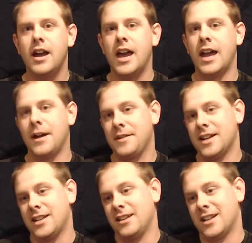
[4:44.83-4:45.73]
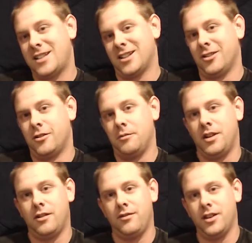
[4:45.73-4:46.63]
And I'm guessing that's the little
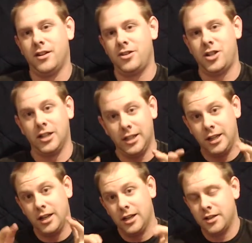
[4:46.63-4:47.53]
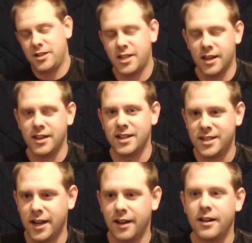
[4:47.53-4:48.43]
bit of the chili scent that's
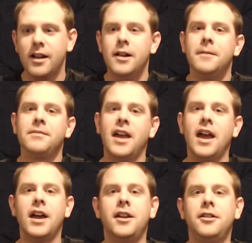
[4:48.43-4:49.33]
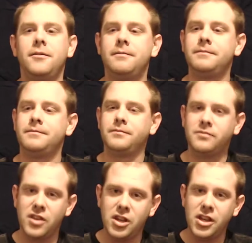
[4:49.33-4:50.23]
in it. And
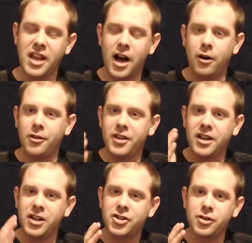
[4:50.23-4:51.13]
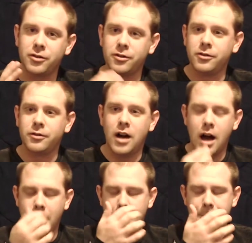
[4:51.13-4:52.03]
now the initial
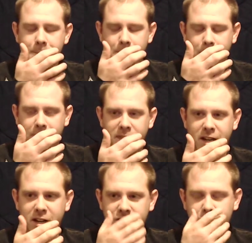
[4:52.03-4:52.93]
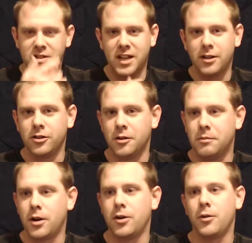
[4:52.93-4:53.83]
tingle and
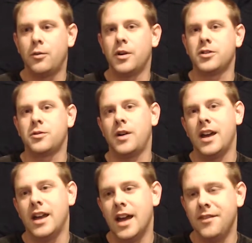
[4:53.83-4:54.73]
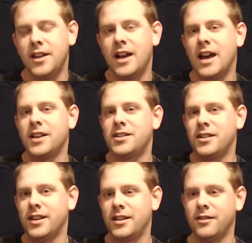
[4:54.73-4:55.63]
burn wears away, and then it has
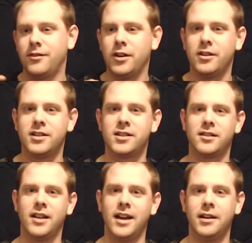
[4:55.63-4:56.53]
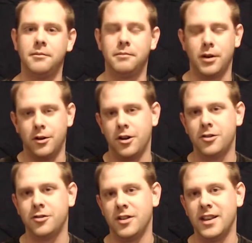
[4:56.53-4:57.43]
like a very slight burn
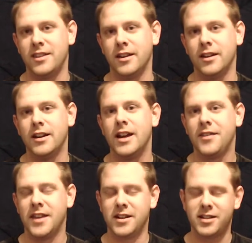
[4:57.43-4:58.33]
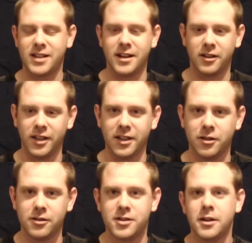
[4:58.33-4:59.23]
underneath it that just kind of
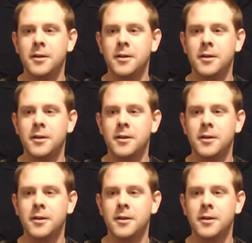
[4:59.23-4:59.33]
lingers.